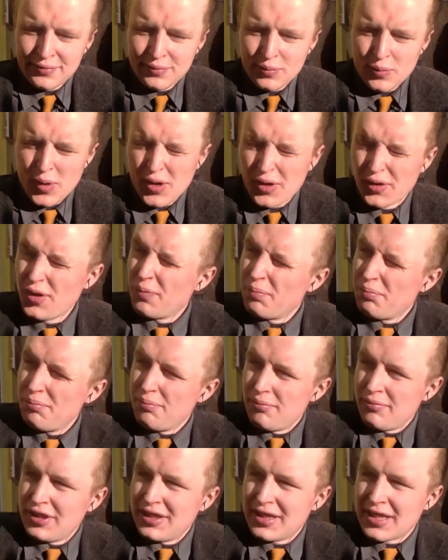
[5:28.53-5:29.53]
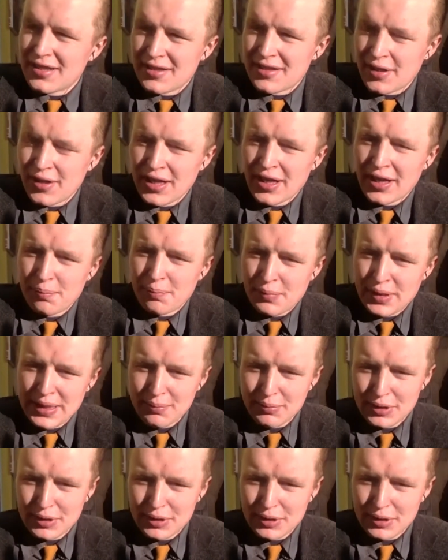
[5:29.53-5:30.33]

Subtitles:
or not necessarily upbeat, but